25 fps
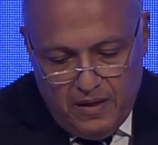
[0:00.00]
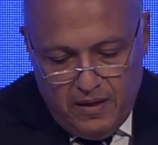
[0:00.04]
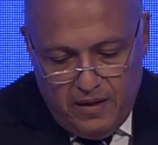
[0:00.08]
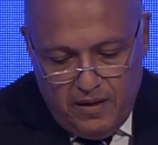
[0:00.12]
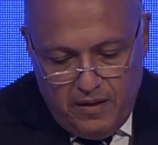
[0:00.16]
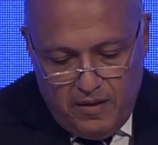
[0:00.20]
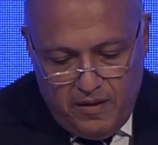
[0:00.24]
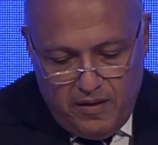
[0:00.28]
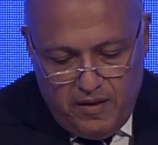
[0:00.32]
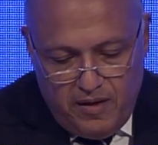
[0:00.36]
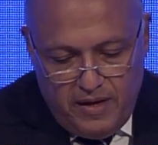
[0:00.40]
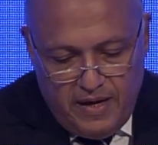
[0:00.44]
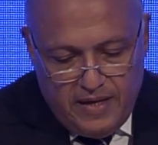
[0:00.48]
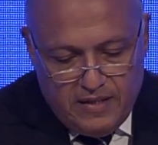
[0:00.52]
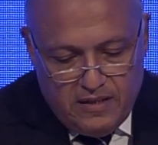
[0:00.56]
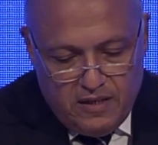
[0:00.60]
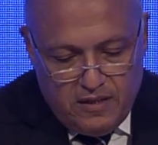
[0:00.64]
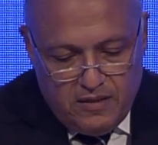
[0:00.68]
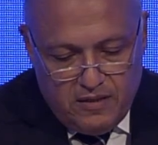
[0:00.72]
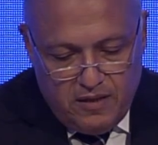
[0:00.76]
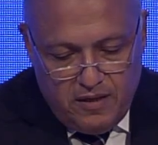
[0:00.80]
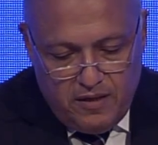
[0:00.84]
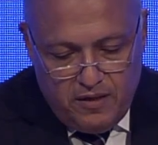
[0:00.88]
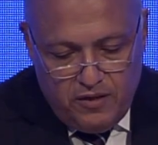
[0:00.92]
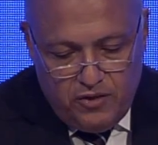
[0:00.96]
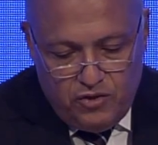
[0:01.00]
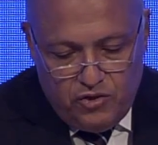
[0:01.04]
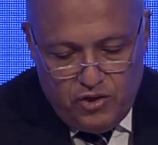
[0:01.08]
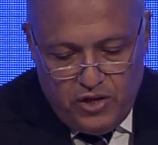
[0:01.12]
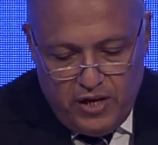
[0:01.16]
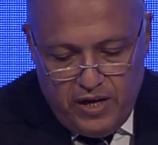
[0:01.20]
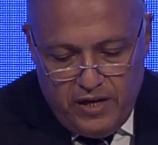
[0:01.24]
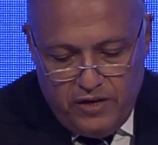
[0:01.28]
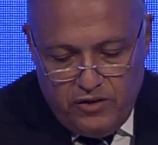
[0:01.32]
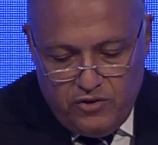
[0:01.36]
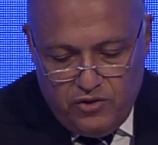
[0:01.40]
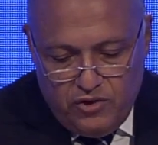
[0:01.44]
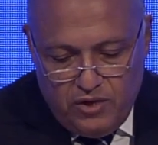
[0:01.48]
the necessary
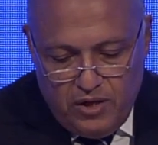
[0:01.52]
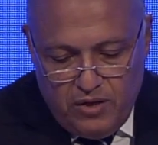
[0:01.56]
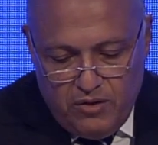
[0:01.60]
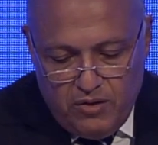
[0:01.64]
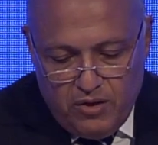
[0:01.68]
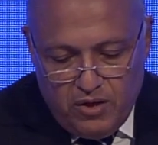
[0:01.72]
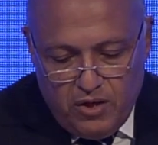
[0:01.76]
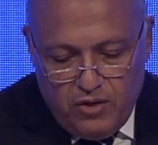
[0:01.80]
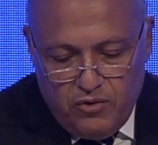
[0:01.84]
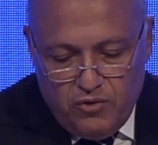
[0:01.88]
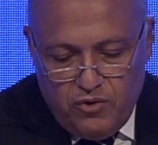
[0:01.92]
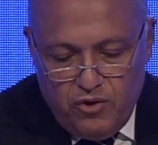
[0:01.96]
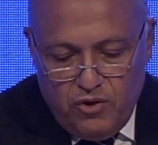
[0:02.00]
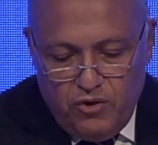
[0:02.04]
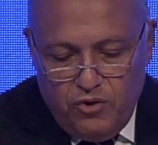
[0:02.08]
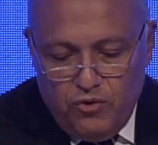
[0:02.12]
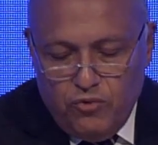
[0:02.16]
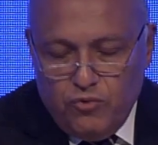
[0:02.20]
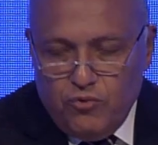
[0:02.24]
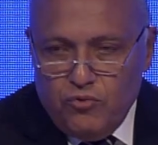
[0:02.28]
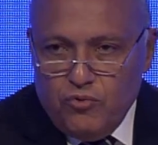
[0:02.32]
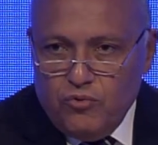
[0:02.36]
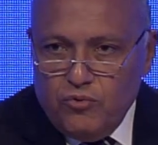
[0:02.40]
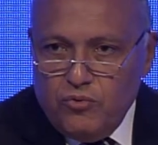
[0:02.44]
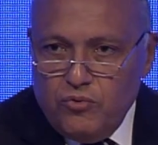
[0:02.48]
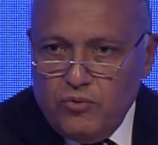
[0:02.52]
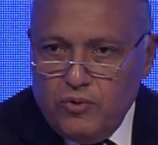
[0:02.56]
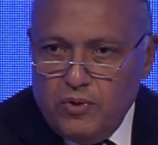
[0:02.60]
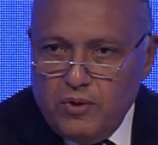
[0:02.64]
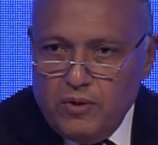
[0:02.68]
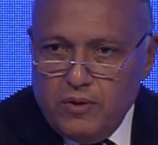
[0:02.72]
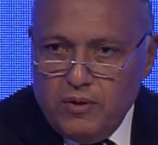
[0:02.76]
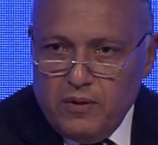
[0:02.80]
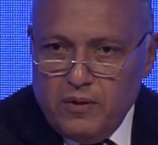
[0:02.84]
change and continue to